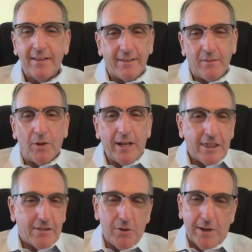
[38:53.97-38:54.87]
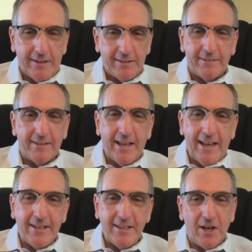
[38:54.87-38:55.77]
We'll get through it.
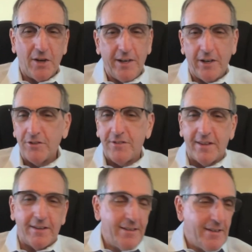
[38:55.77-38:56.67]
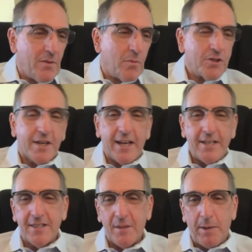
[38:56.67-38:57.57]
And, here's the worst
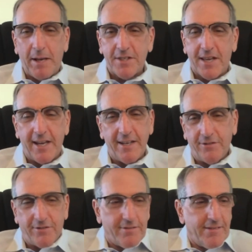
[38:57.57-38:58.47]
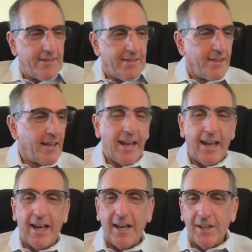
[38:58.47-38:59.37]
case and the best case.
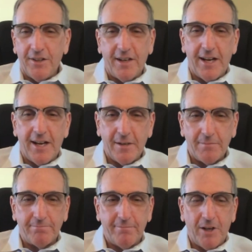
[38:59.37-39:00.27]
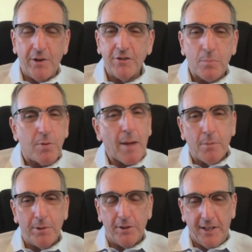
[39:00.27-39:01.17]
And, here's the
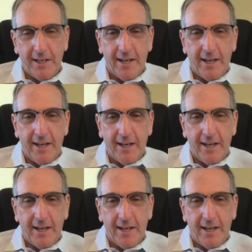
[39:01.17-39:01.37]
probability.